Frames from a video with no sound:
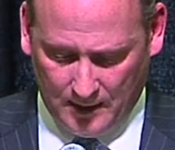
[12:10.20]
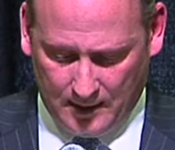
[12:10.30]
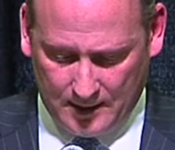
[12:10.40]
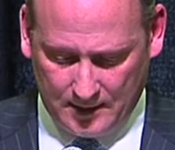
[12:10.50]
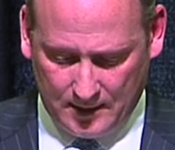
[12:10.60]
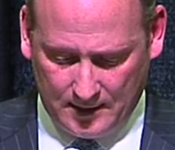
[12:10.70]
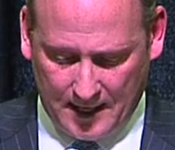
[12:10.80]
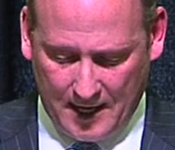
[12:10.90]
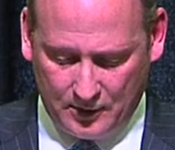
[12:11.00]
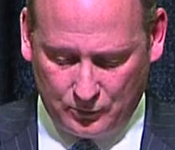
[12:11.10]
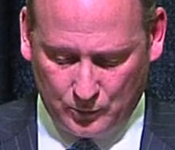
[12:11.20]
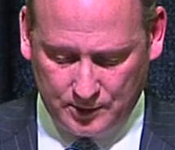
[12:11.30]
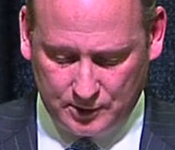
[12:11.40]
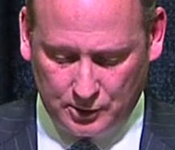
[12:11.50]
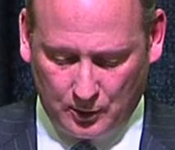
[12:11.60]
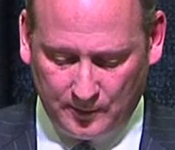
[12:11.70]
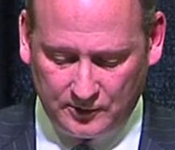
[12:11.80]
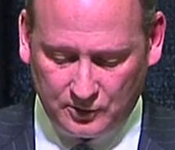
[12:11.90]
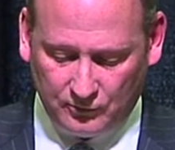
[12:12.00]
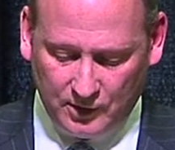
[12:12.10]
And then eighth was determine if
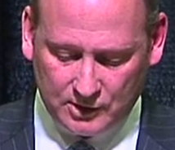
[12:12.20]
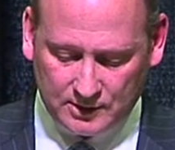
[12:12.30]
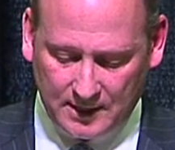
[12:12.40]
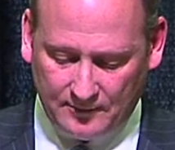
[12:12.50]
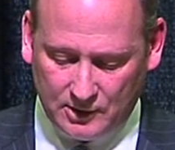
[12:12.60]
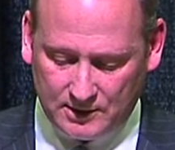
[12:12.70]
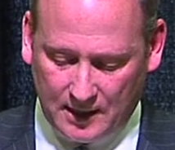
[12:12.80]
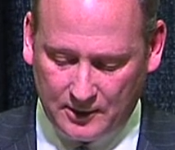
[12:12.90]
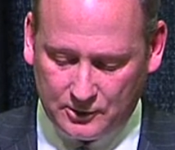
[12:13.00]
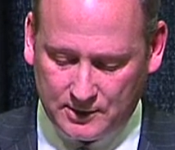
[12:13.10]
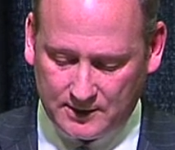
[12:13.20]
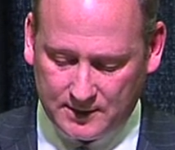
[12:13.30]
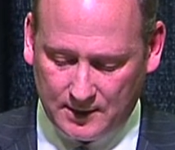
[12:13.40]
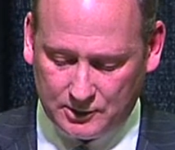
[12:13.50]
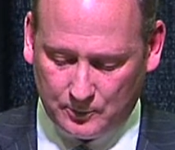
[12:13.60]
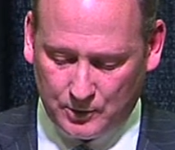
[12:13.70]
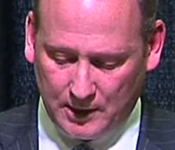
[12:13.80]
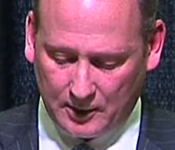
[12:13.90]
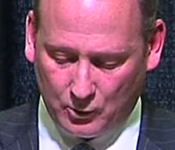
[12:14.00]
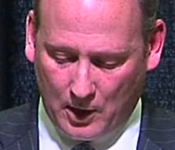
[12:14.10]
sufficient safety standards exist to
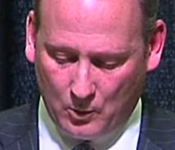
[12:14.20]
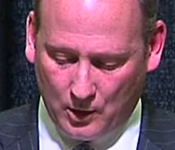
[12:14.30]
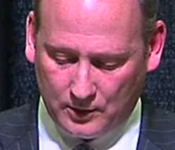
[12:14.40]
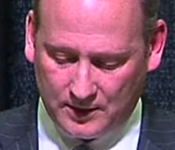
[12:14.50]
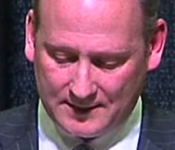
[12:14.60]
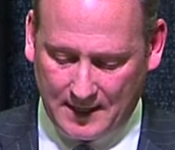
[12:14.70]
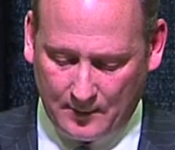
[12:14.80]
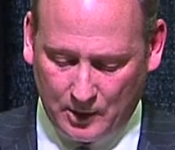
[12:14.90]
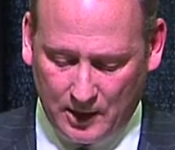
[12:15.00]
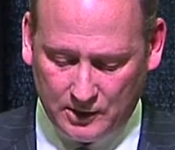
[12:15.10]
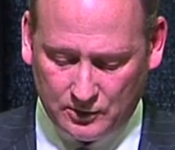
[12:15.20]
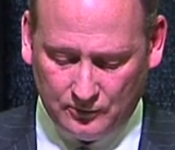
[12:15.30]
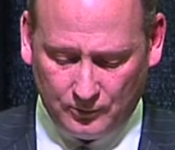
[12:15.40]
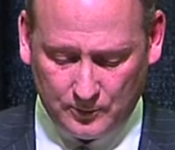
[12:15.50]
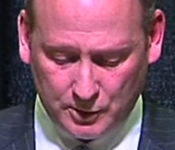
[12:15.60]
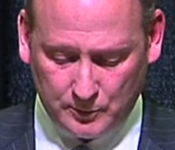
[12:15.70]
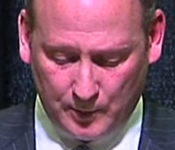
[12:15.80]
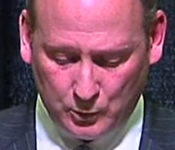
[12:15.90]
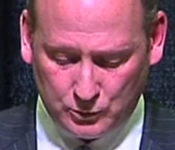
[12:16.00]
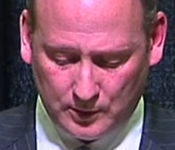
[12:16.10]
protect groundwater contamination from
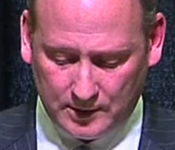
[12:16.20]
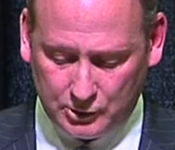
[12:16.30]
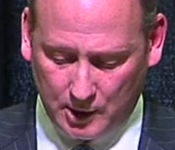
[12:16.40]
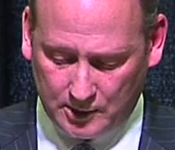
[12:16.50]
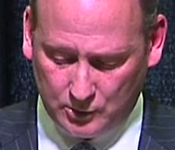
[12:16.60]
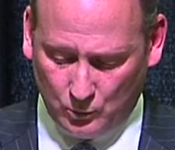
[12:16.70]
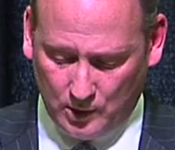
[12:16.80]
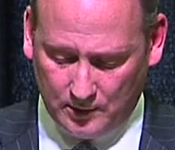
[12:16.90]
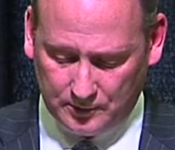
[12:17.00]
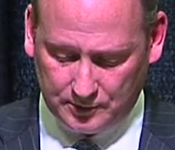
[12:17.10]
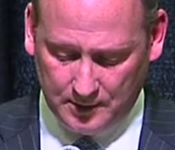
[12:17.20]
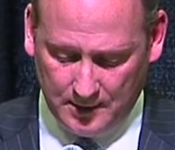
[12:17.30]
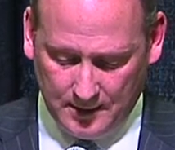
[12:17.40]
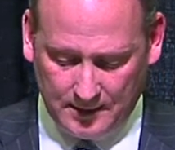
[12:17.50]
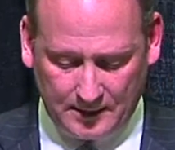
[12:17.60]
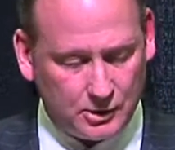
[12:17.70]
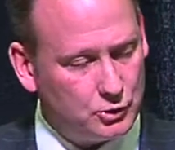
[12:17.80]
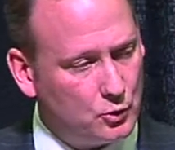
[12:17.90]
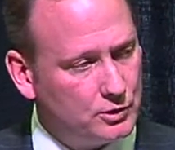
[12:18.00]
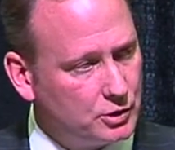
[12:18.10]
disposal and injection wells. That's a
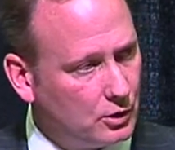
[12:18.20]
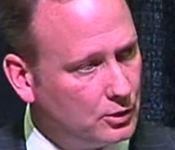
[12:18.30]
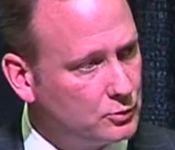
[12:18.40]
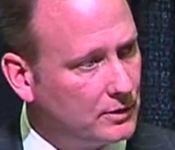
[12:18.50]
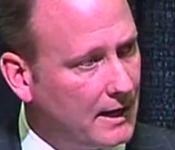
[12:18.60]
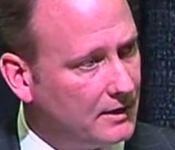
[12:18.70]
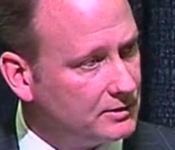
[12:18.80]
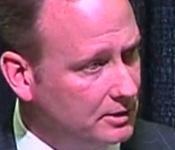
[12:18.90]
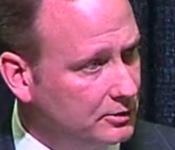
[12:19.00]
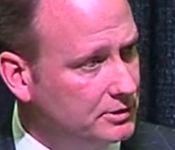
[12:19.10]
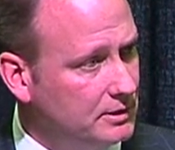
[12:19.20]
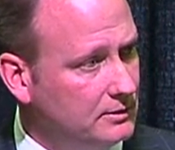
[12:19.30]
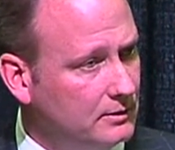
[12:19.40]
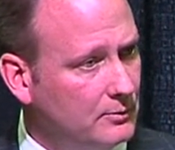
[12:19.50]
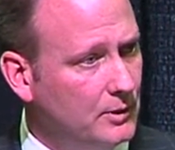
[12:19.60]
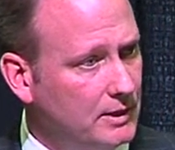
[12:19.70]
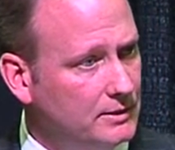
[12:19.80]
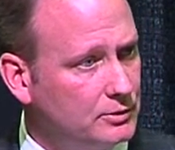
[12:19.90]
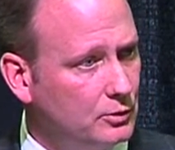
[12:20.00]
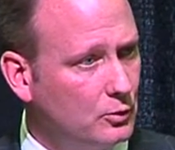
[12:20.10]
joint charge with the House Energy Committee,
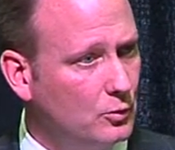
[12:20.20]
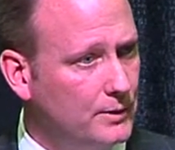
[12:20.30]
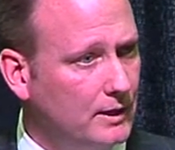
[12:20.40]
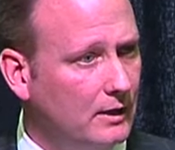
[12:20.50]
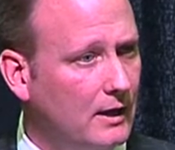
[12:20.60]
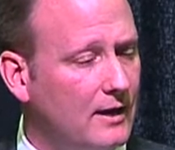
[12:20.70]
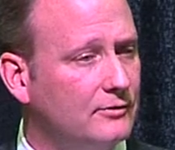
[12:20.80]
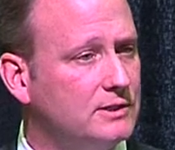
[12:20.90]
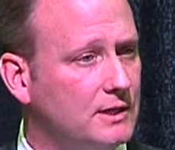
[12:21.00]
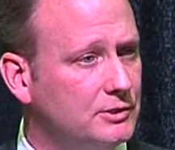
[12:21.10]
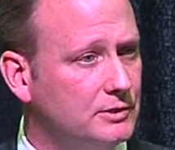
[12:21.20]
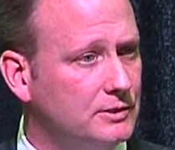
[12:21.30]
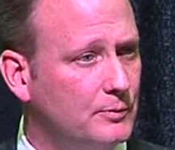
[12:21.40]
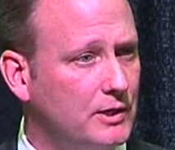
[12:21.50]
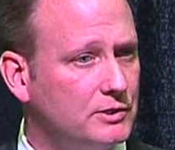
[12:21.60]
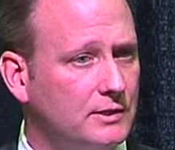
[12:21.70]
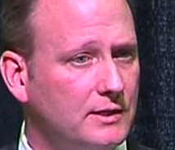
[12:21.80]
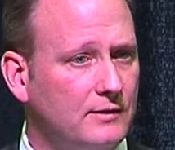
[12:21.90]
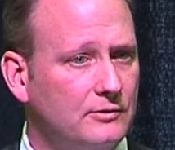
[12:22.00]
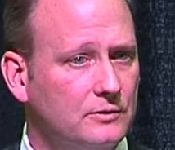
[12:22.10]
so there will be a lot of attention, especially
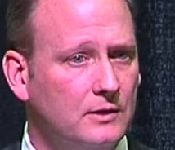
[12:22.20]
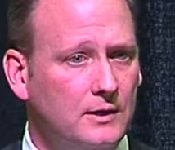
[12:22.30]
given